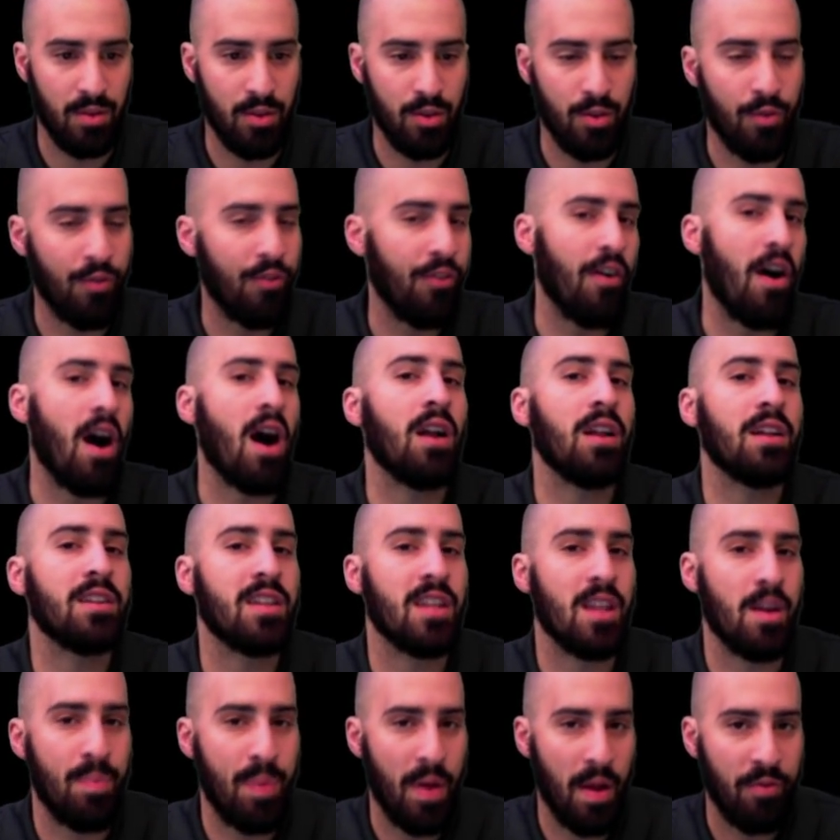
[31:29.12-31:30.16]
You fall
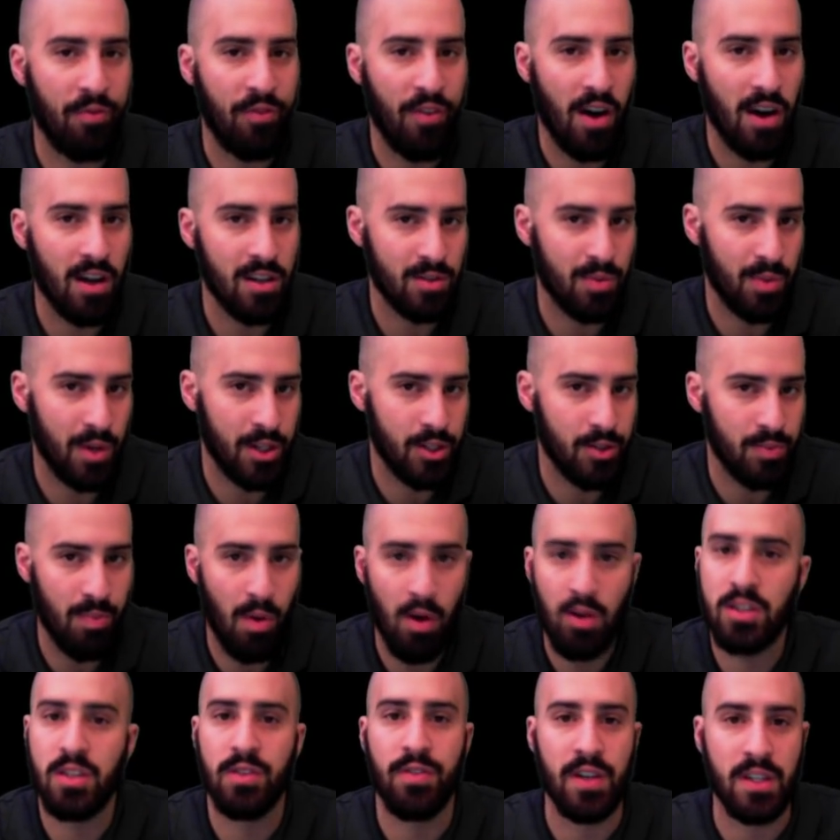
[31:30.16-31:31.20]
into the pitfalls which
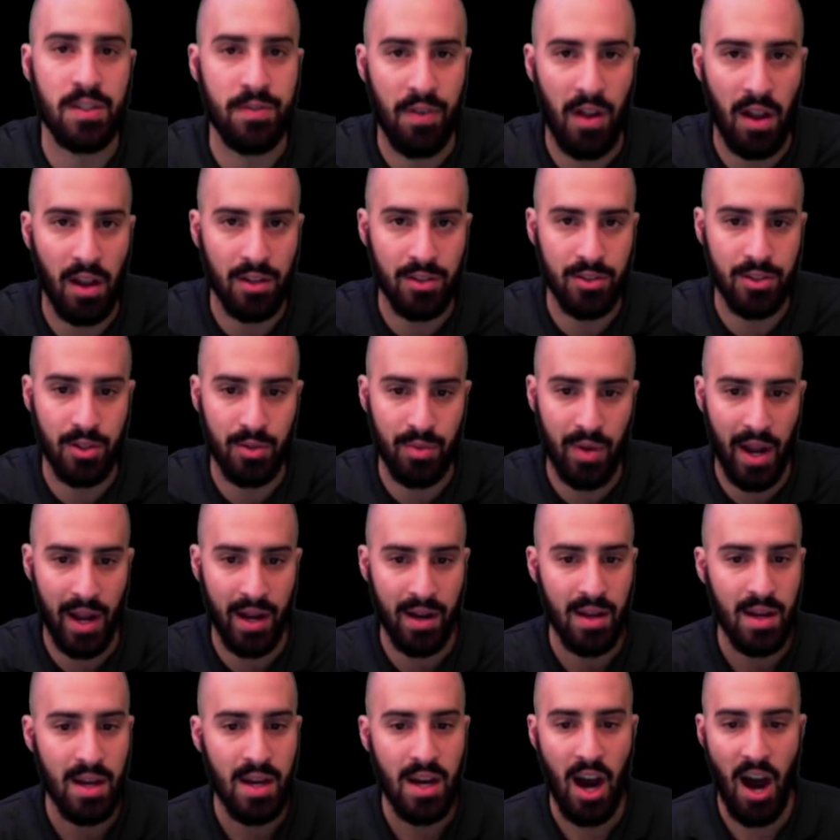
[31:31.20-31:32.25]
most of us fall into,
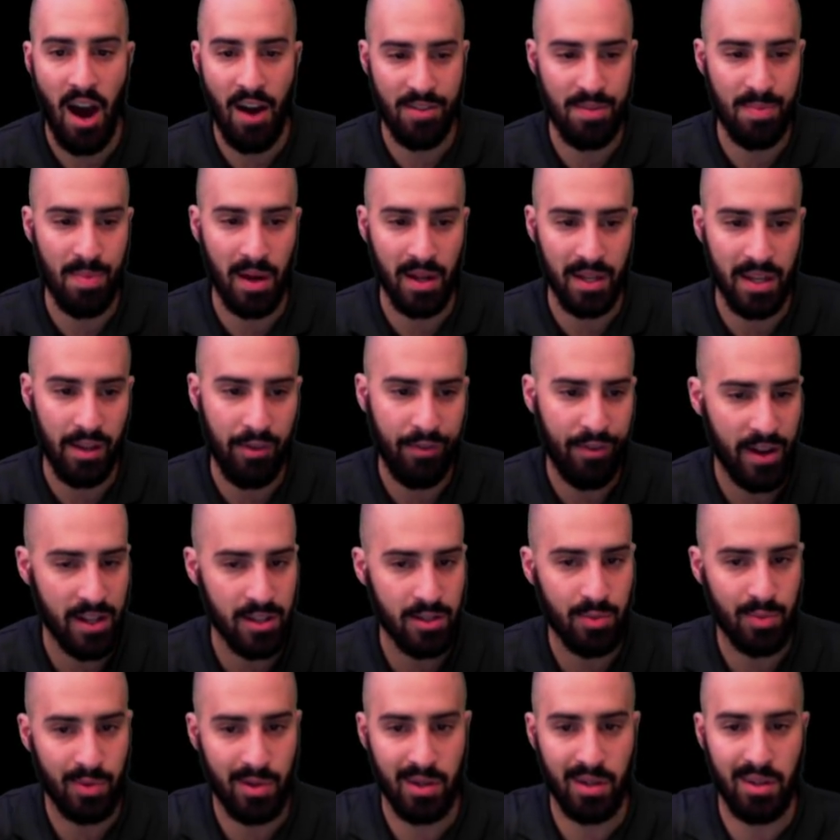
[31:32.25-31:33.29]
right? Off-the-ball
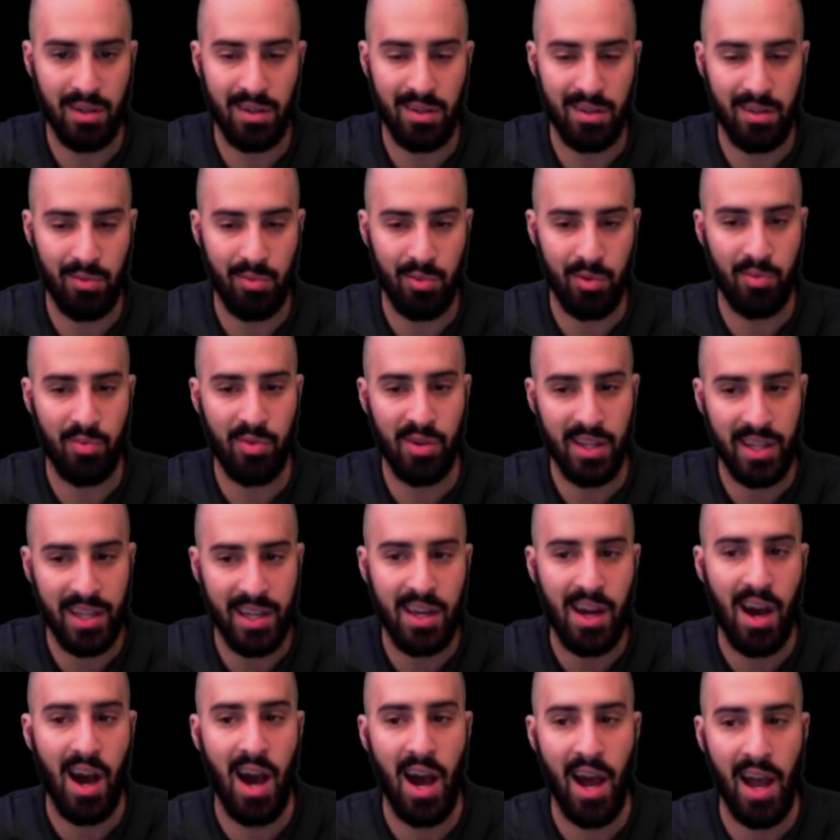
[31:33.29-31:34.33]
defense, we're really
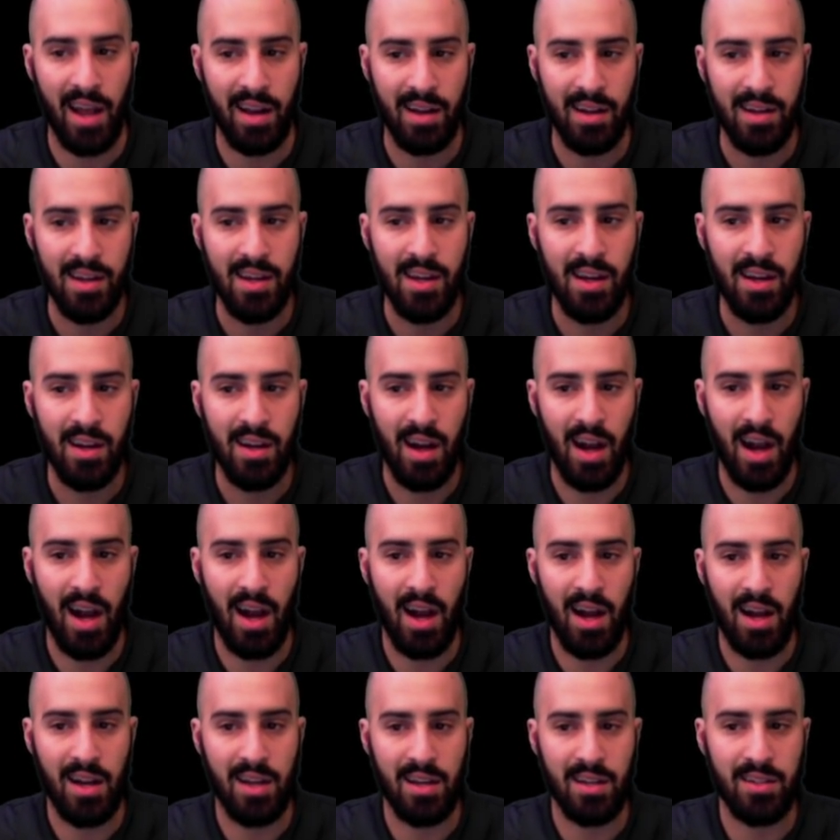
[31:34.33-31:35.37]
caught
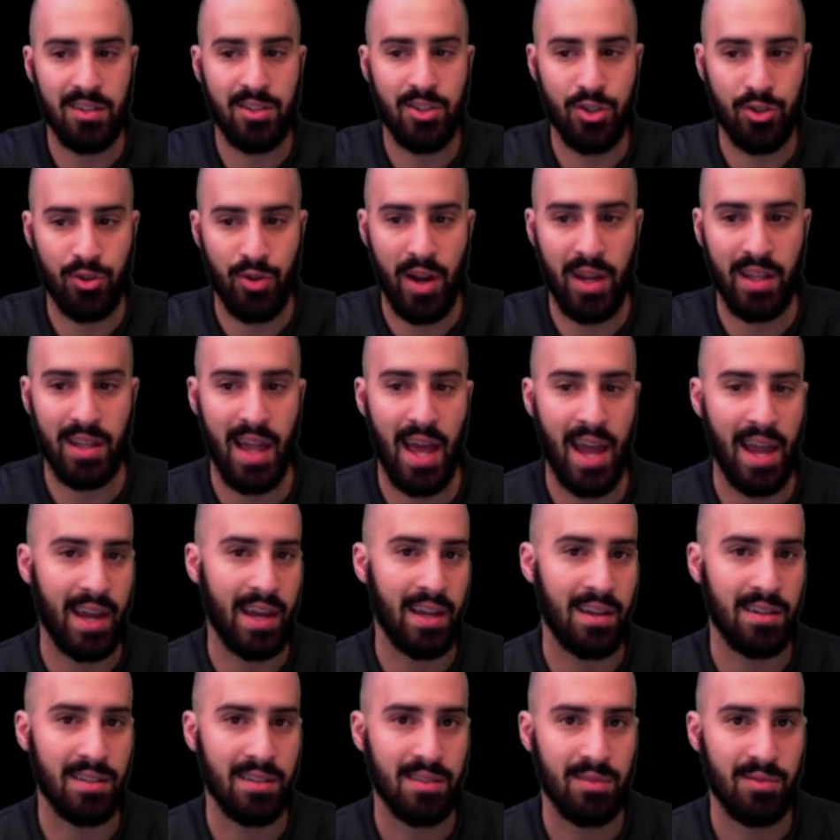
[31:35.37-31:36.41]

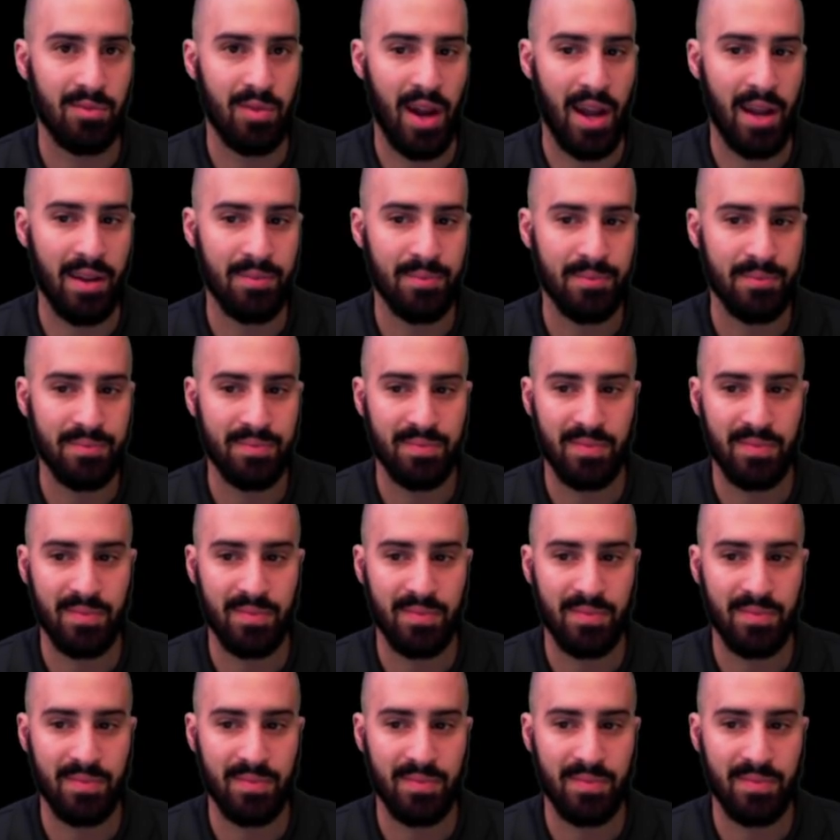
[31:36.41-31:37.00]
straight-legged, right?